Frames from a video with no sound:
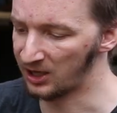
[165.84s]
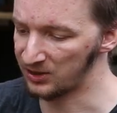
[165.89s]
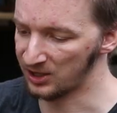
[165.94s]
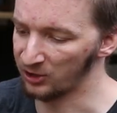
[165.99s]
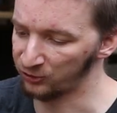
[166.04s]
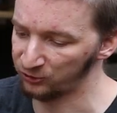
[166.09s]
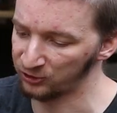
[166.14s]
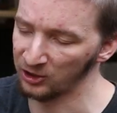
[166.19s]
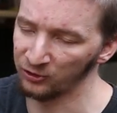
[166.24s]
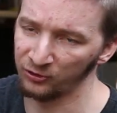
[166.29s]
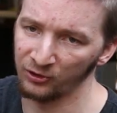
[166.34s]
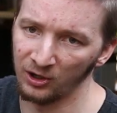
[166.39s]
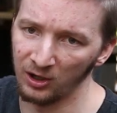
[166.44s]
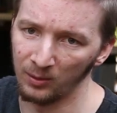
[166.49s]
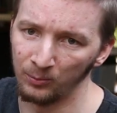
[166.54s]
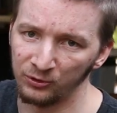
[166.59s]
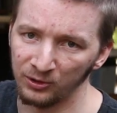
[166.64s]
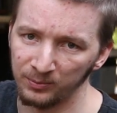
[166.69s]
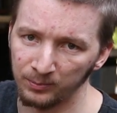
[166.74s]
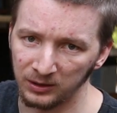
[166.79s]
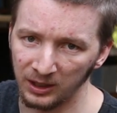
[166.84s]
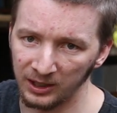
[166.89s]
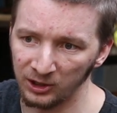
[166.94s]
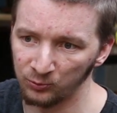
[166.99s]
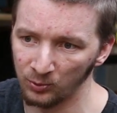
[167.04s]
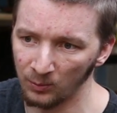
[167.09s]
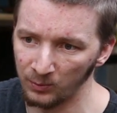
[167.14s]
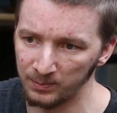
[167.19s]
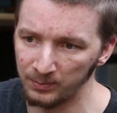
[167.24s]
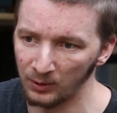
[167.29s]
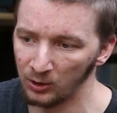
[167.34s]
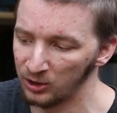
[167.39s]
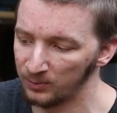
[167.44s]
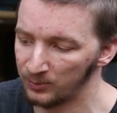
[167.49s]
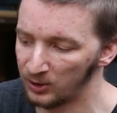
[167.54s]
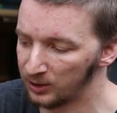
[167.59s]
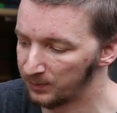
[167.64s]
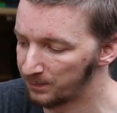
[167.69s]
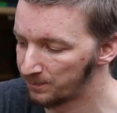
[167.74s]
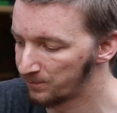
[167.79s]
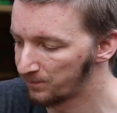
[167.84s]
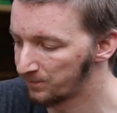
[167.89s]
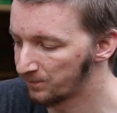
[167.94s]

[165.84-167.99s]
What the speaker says: and that sets the hubs in place when we bolt them on.